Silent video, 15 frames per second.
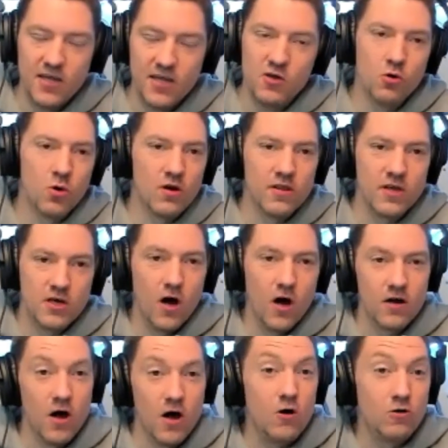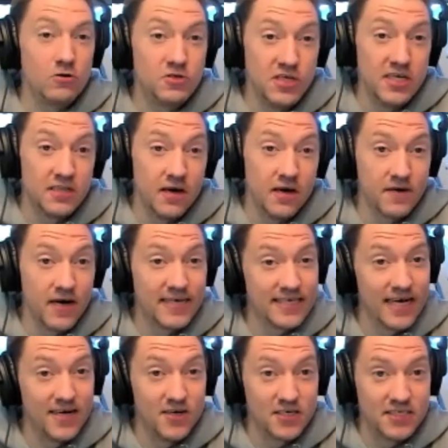You were the Carta OG lover, as
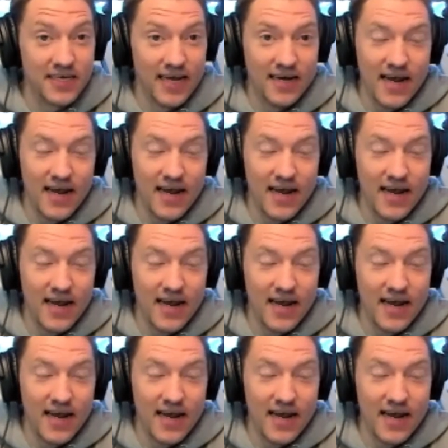I understand.